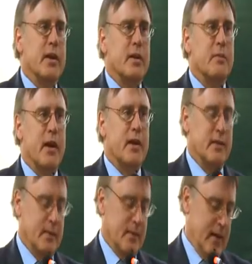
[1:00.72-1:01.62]
early in
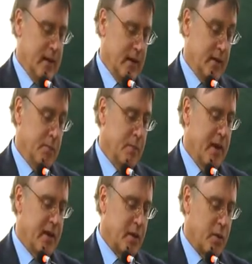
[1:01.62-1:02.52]
my
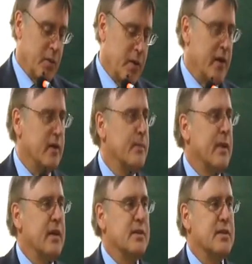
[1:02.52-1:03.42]
diplomatic career
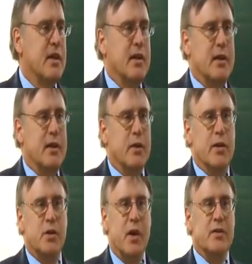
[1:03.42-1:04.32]
is that in
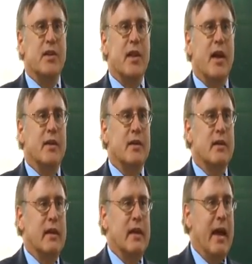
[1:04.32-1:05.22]
order to understand
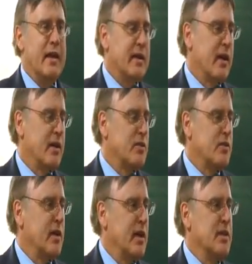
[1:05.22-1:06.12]
any
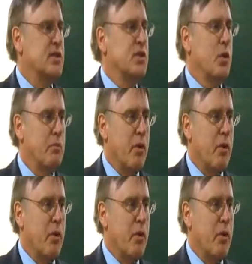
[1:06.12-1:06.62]
country, it's so